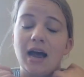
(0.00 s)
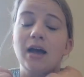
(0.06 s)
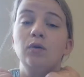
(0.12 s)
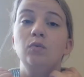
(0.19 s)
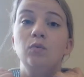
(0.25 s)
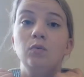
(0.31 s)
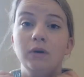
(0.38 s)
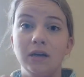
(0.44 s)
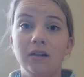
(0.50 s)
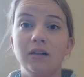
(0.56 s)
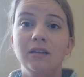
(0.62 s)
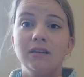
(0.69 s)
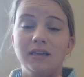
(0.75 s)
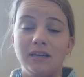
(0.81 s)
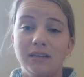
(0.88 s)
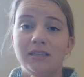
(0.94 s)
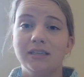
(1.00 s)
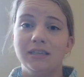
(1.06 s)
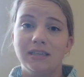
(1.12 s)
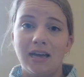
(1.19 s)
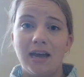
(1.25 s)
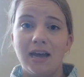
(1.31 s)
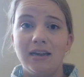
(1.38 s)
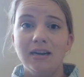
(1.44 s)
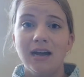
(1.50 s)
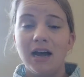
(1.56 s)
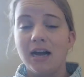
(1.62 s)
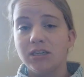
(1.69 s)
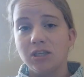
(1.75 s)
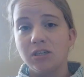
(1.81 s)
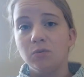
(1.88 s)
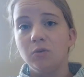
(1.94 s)
I will knit this again. I
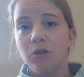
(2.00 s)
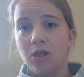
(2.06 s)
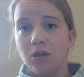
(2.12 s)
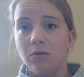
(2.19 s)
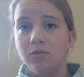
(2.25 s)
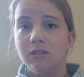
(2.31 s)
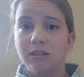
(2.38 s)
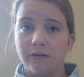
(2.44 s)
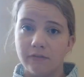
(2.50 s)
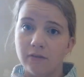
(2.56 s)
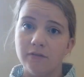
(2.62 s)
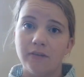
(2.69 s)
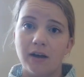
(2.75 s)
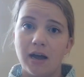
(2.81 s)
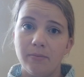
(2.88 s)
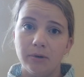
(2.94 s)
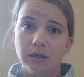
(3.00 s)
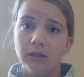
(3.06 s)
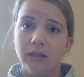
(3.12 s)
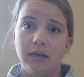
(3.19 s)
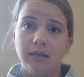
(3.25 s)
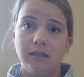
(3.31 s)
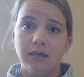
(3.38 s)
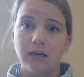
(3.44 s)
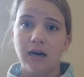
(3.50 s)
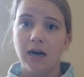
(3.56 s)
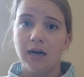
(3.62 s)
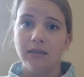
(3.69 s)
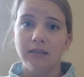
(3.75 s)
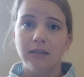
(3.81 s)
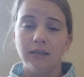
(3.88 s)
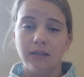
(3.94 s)
just will use a different fiber, like the
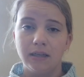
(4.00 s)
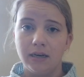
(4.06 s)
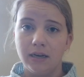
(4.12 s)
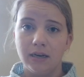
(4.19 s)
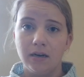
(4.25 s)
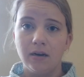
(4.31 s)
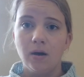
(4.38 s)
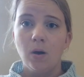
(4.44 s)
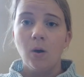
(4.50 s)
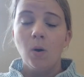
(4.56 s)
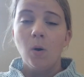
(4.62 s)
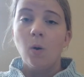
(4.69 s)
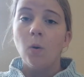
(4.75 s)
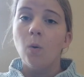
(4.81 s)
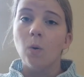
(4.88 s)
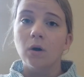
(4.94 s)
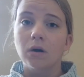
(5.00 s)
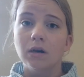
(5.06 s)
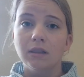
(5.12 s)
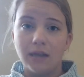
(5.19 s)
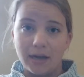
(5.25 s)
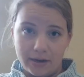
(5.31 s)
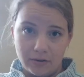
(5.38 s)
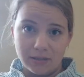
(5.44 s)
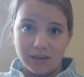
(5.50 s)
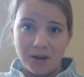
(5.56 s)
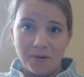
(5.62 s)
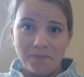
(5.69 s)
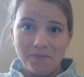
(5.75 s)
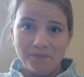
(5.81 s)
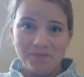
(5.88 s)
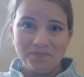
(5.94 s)
cotton, linen, or lyocell.
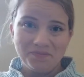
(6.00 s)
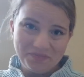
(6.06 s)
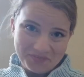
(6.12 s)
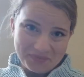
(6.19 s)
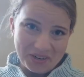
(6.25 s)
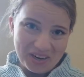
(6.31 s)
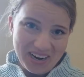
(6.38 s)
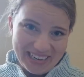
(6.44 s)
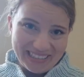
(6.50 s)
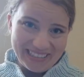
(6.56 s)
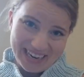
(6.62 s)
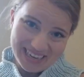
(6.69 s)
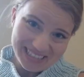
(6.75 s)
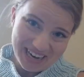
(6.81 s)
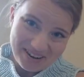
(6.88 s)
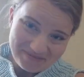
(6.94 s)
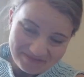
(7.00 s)
All right, next up.